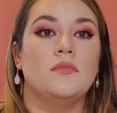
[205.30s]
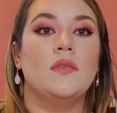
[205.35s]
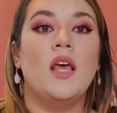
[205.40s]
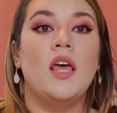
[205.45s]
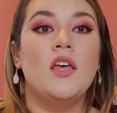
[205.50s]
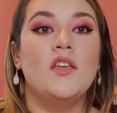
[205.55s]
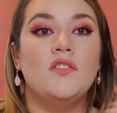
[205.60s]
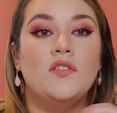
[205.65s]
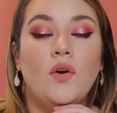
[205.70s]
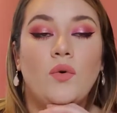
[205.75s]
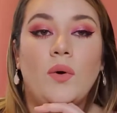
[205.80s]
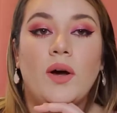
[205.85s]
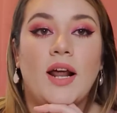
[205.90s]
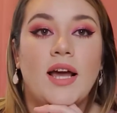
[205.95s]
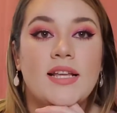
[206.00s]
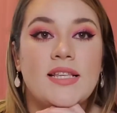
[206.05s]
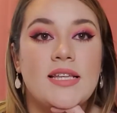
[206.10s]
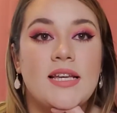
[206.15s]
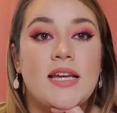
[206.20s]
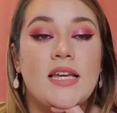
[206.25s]
So what I
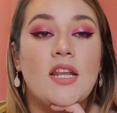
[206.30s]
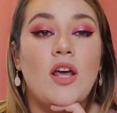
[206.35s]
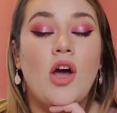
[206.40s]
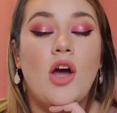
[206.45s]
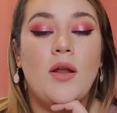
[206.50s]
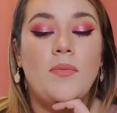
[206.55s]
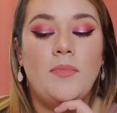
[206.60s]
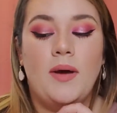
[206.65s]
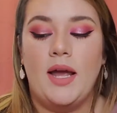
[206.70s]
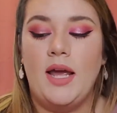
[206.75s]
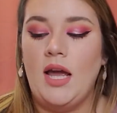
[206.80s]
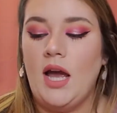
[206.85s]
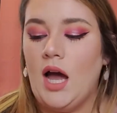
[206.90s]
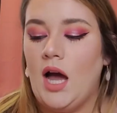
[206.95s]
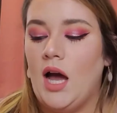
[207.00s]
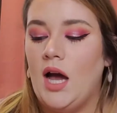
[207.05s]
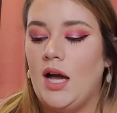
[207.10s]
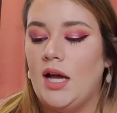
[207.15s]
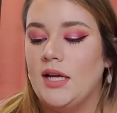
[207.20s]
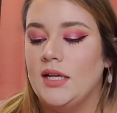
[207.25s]
did on my
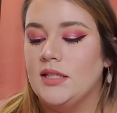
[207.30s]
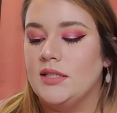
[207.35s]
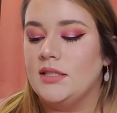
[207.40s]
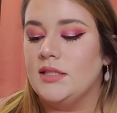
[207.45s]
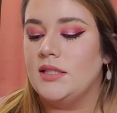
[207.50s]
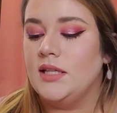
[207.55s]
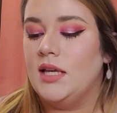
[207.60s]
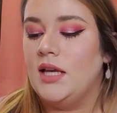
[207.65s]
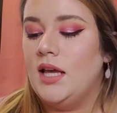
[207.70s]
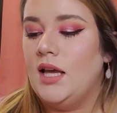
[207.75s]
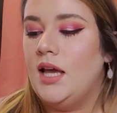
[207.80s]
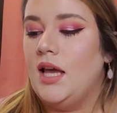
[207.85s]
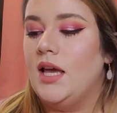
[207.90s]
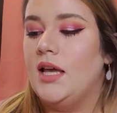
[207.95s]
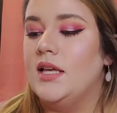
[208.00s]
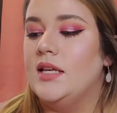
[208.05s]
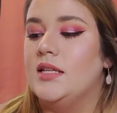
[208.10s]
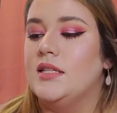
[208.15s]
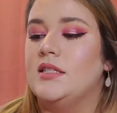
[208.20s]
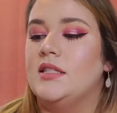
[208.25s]
eyes
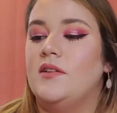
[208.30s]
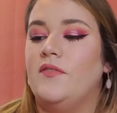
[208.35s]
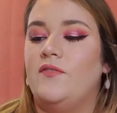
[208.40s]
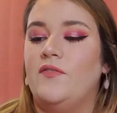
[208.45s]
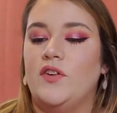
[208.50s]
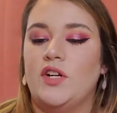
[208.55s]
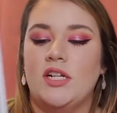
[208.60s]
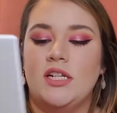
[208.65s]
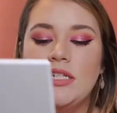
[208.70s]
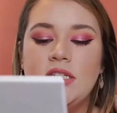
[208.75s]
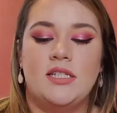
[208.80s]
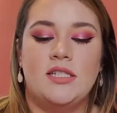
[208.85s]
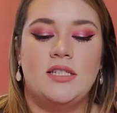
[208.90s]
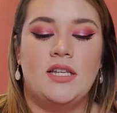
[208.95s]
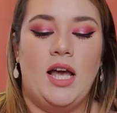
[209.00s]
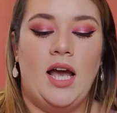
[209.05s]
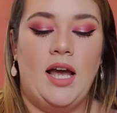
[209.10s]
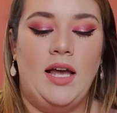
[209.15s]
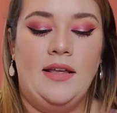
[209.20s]
is first I